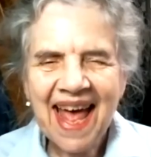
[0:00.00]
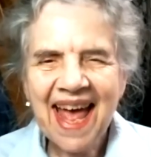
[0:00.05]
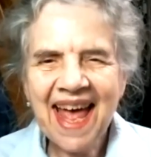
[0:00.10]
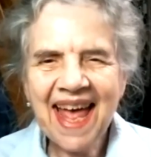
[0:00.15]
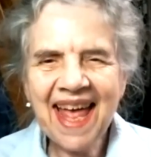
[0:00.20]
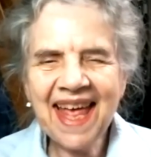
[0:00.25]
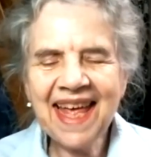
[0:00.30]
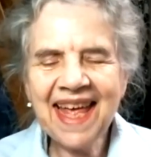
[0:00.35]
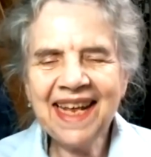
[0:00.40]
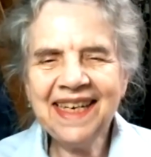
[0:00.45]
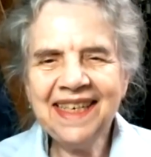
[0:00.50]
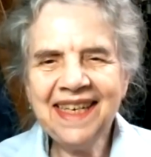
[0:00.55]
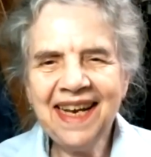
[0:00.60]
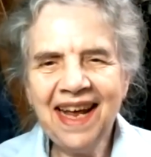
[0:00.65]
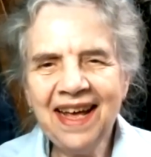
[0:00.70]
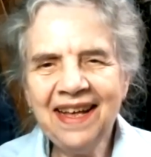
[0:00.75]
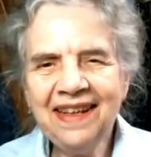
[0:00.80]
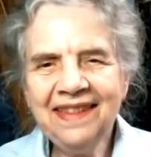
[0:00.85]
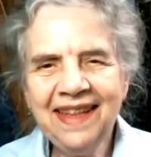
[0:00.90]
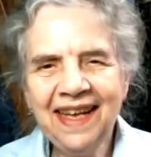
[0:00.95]
And
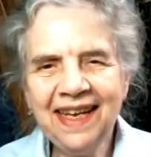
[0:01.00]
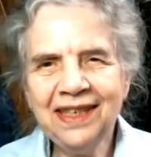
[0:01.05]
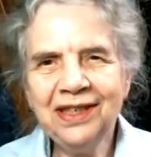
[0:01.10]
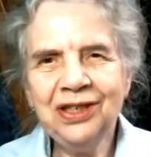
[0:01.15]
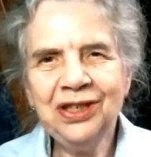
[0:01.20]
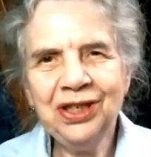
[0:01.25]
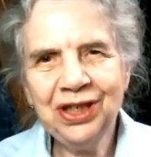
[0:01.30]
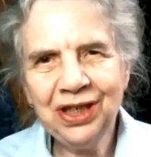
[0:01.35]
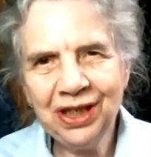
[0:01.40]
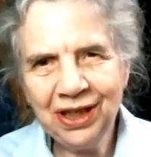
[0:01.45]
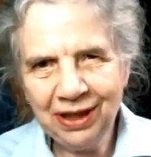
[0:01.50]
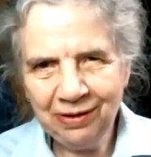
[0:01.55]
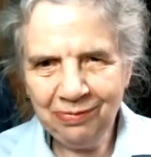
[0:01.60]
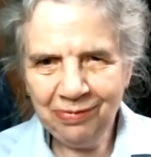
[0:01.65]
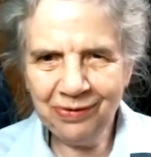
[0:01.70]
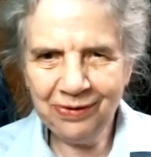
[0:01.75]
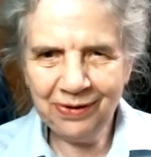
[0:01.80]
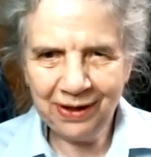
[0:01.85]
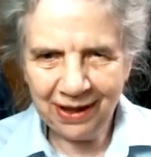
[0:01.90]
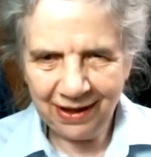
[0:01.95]
then she
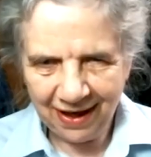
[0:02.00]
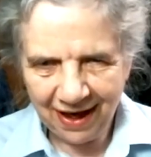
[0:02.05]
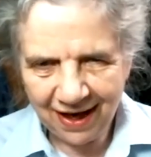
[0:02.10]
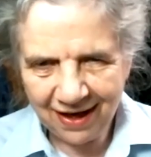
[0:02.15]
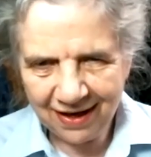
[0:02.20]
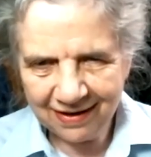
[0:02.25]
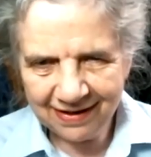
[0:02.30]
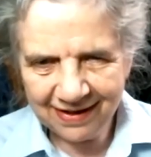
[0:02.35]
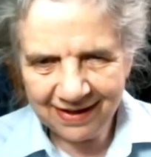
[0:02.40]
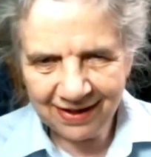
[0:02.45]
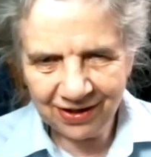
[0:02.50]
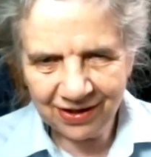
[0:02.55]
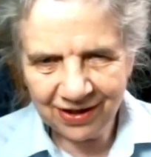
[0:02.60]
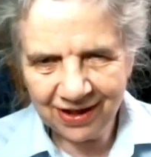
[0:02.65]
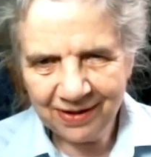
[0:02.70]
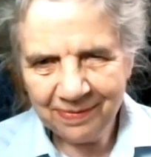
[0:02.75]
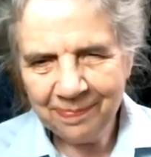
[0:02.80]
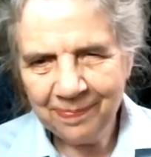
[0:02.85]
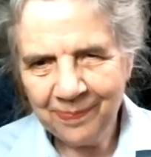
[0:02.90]
would answer